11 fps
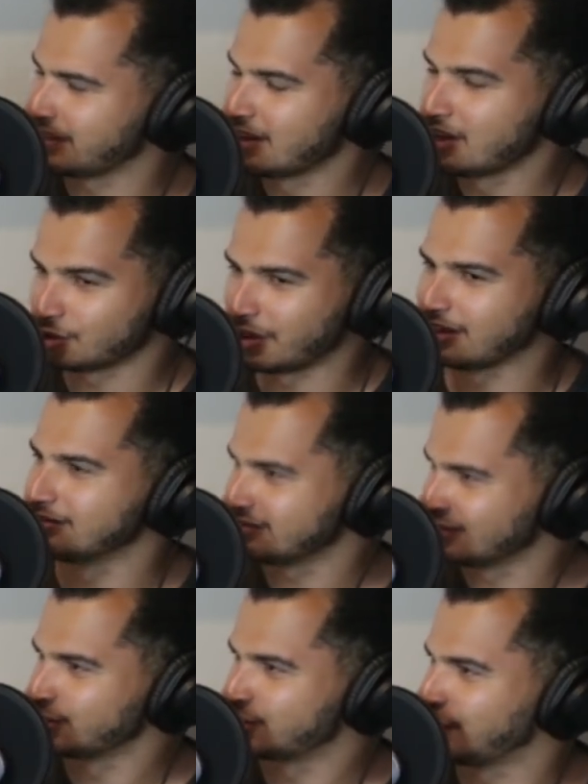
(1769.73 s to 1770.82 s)
so they
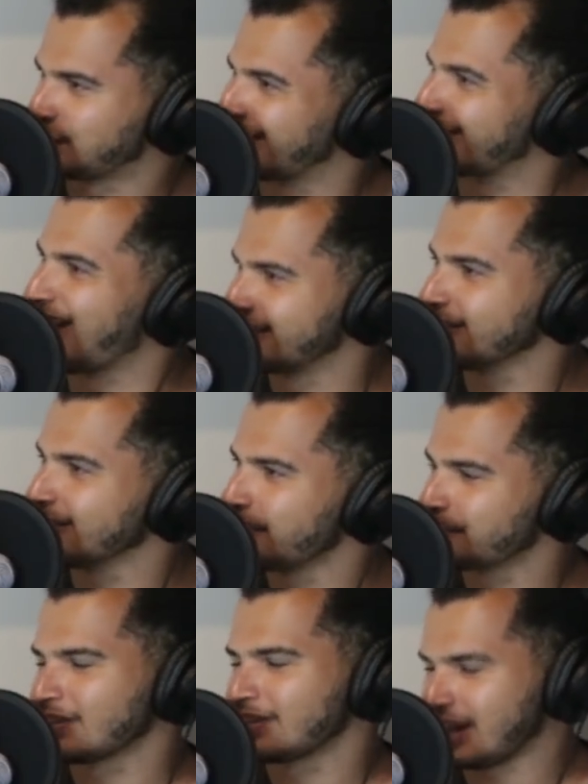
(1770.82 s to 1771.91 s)
can shift it like a Honda.
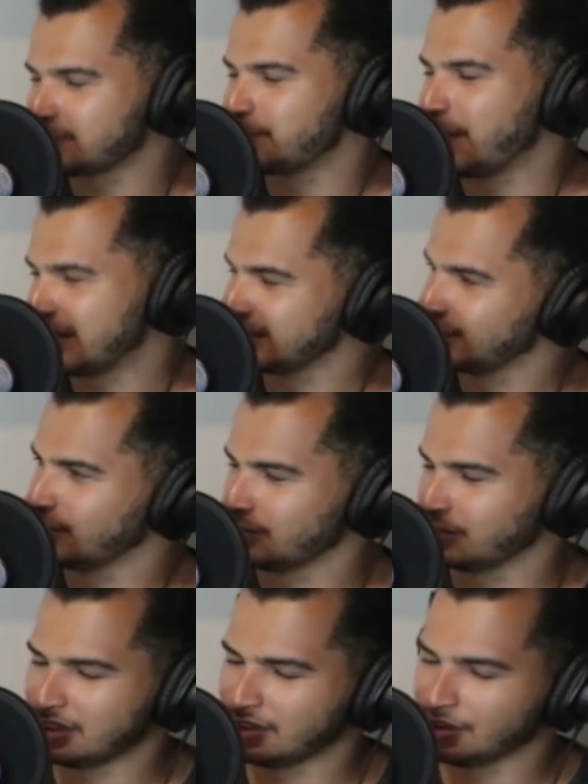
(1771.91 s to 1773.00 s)
That's basically
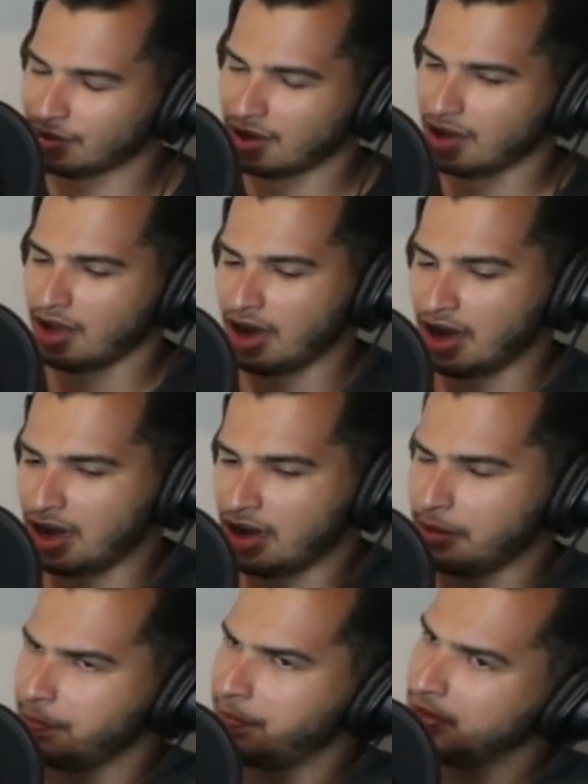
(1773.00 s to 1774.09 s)
what they do.
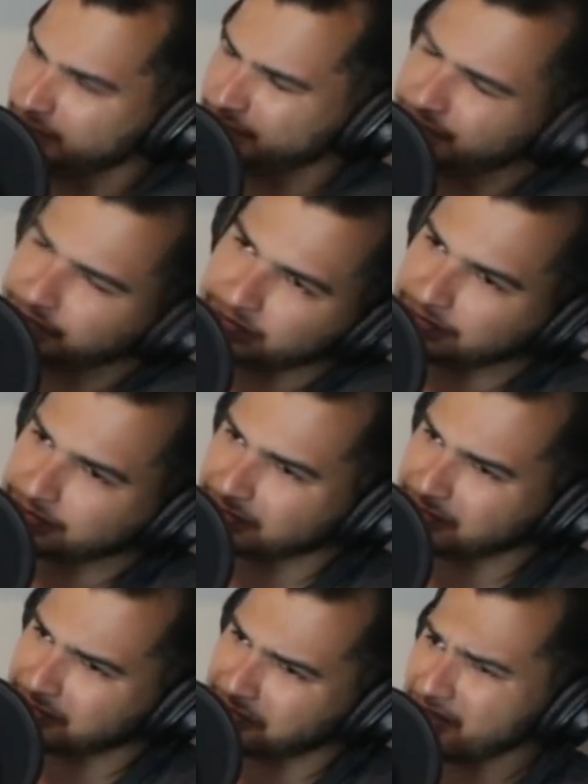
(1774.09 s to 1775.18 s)
But
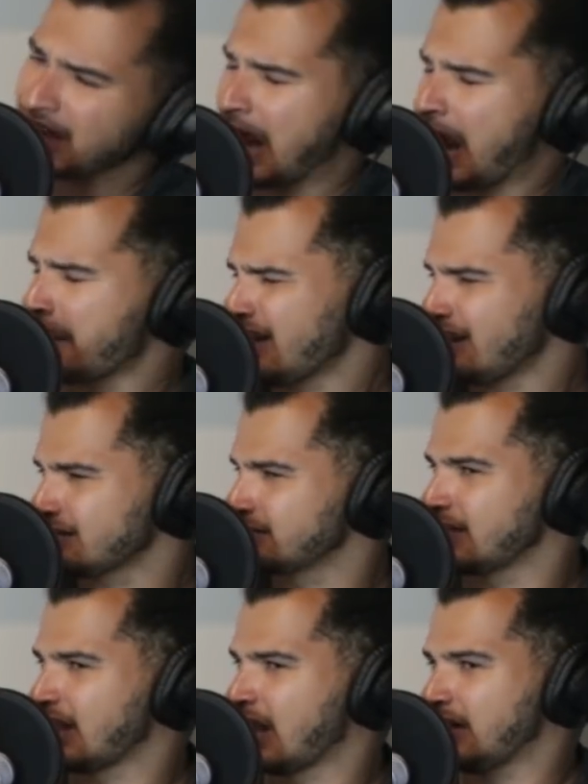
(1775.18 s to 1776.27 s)
I'm not
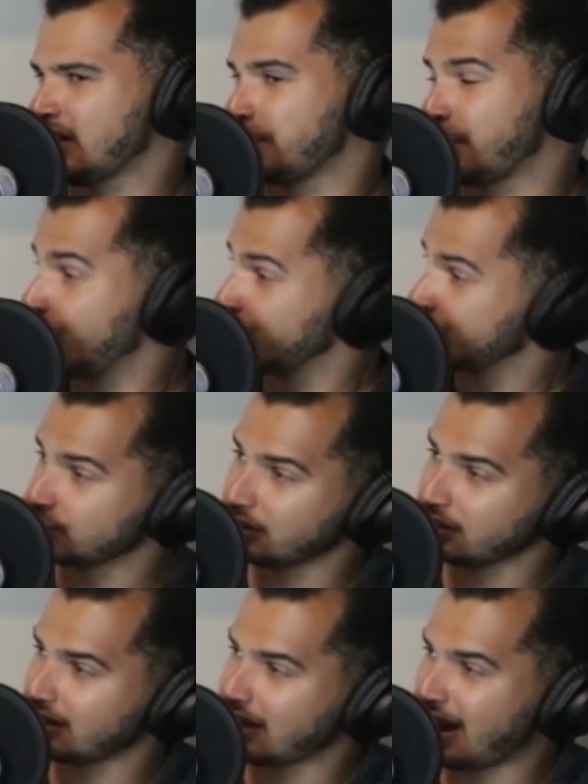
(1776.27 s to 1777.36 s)
opposed to
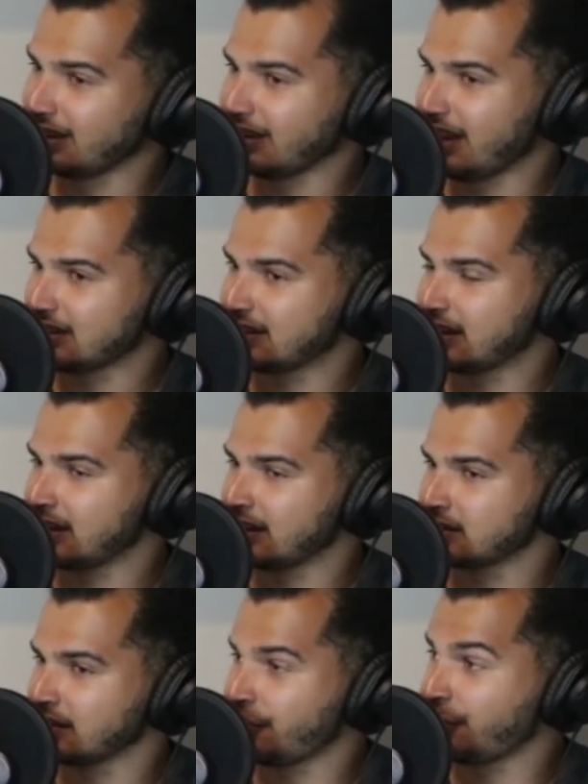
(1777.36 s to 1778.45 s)
it. I like that
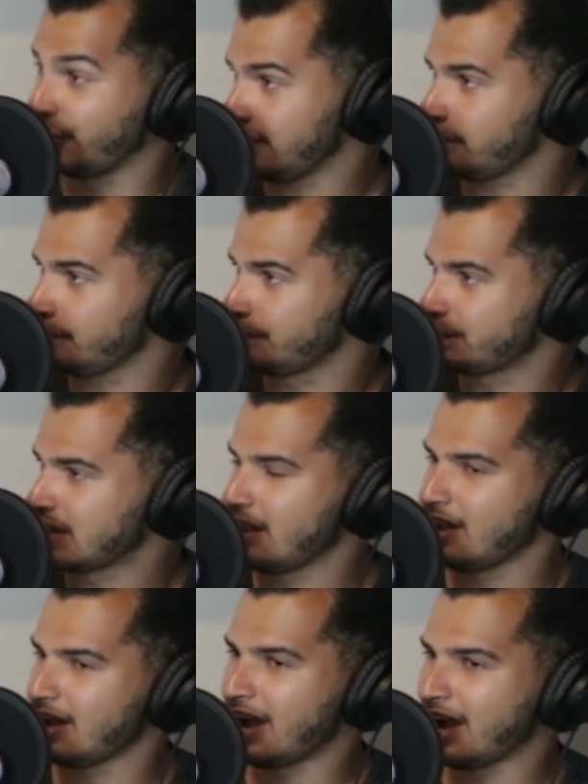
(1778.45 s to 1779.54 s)
it's a thing.
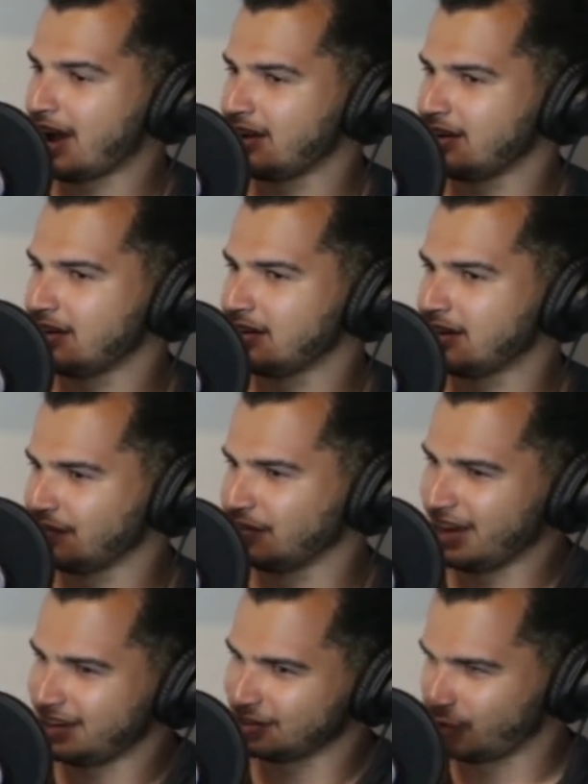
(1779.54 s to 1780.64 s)
I kind of
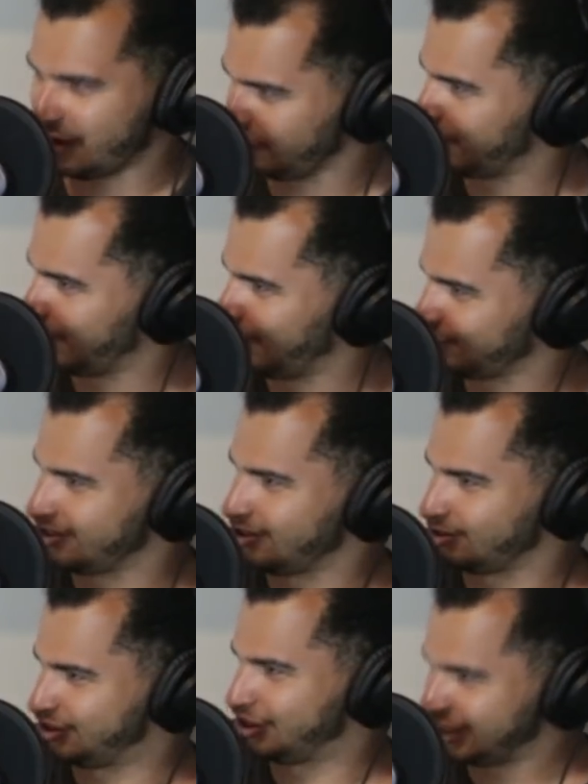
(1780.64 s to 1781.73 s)
like the rifle bolt,
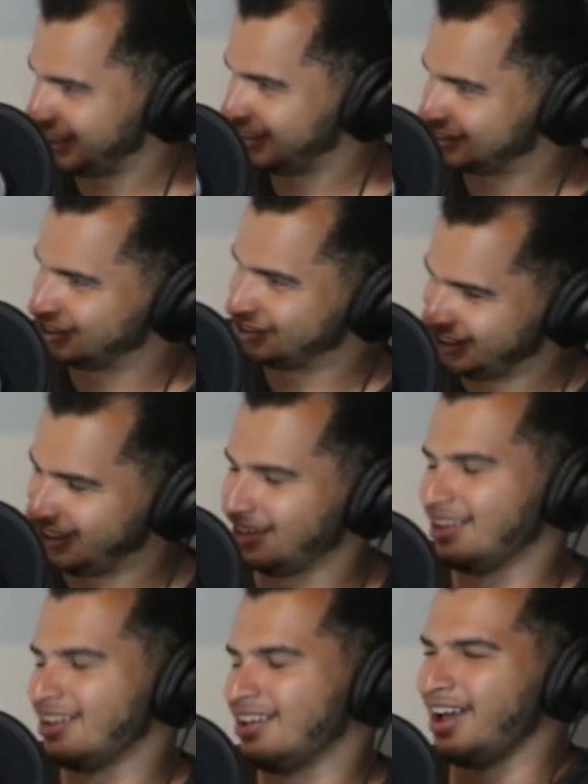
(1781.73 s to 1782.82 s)
cha-chink, cha-chink.
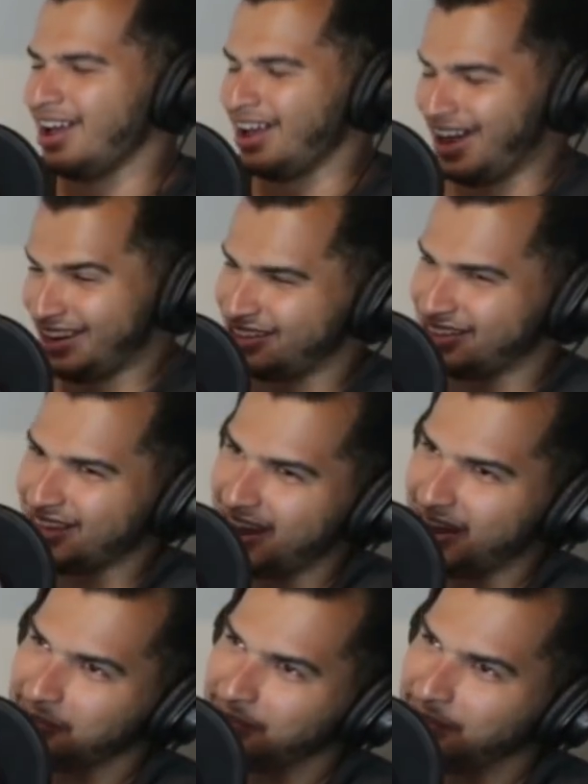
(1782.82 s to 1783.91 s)
I like
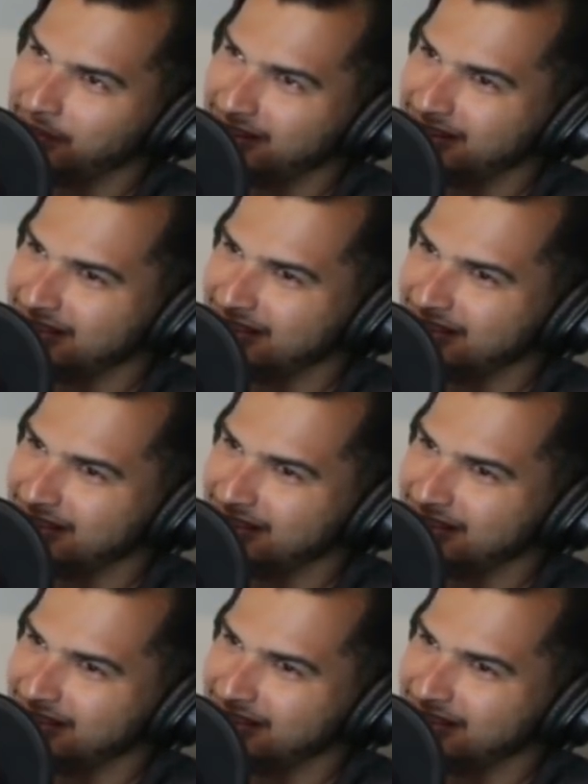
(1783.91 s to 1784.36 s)
that, but